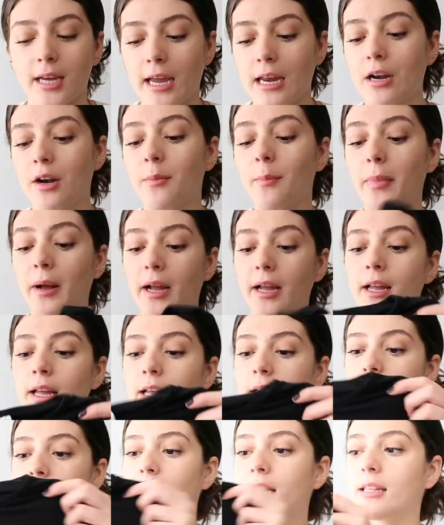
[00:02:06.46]
tighter,
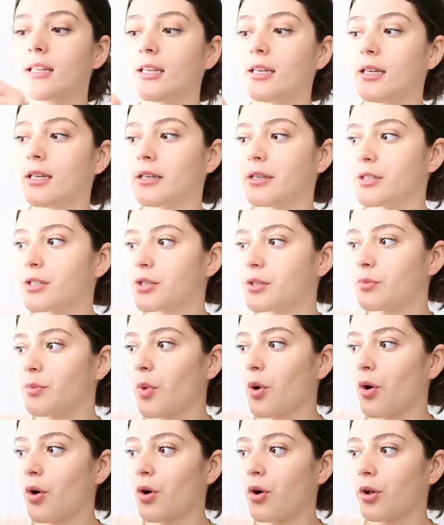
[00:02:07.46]
but the
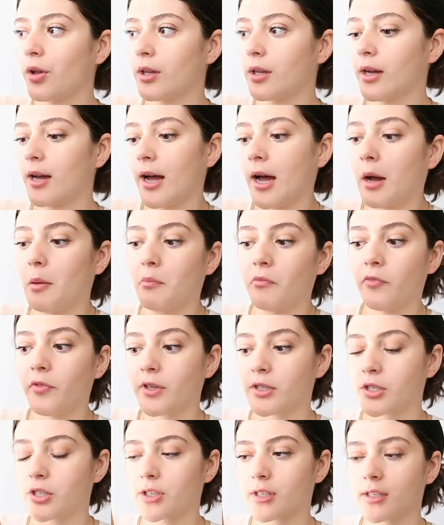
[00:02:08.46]
small um,
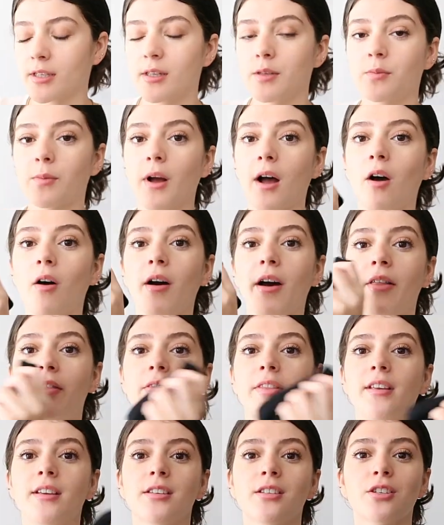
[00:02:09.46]
fits just as well.
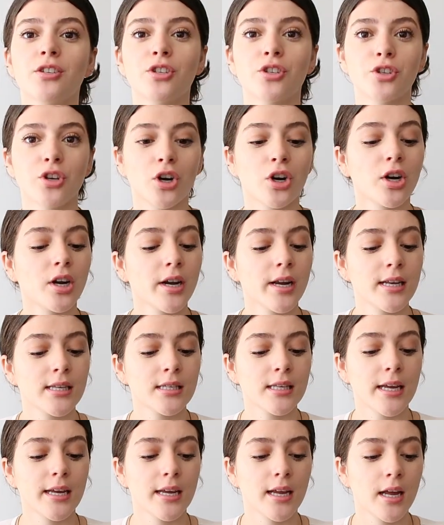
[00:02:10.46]
And this shirt
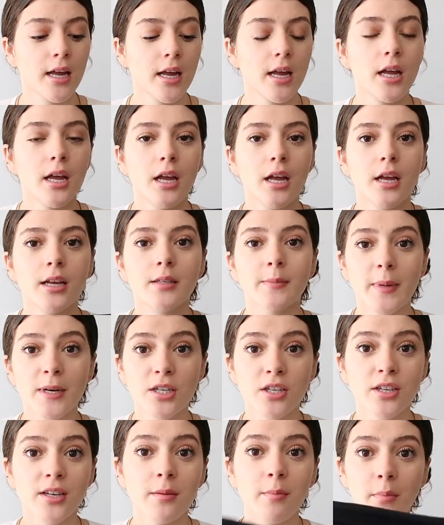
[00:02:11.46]
is like,
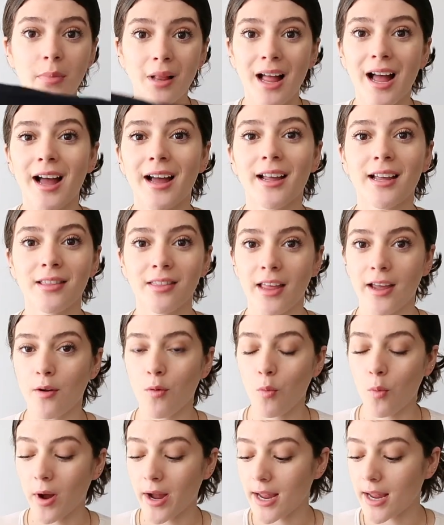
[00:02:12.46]
especially in black and
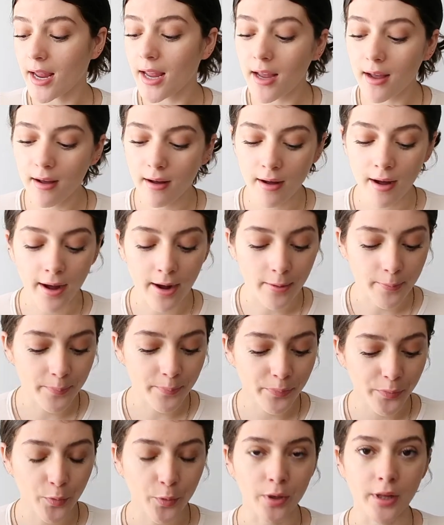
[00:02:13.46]
like white
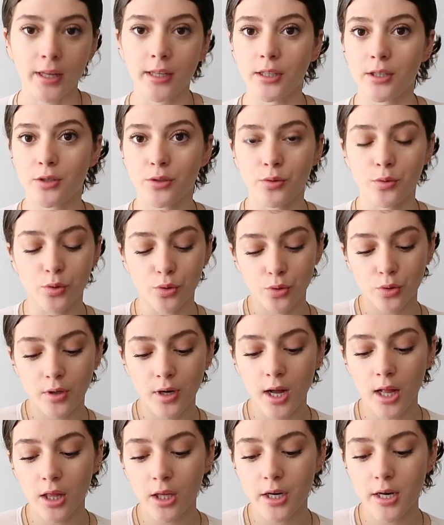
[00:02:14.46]
um, or like this neutral
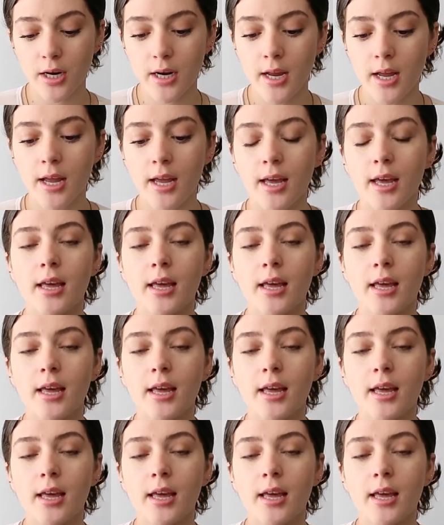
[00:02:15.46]
color,